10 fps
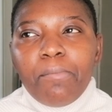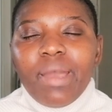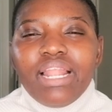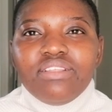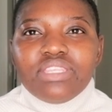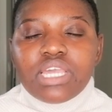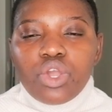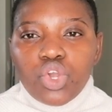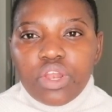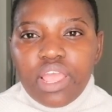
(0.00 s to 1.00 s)
balancing
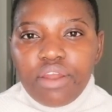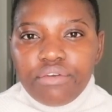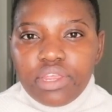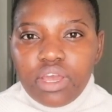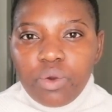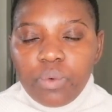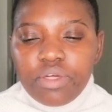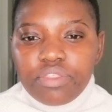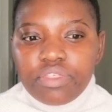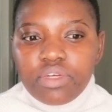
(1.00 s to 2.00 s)
a good career
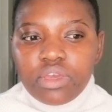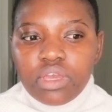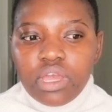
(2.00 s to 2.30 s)
with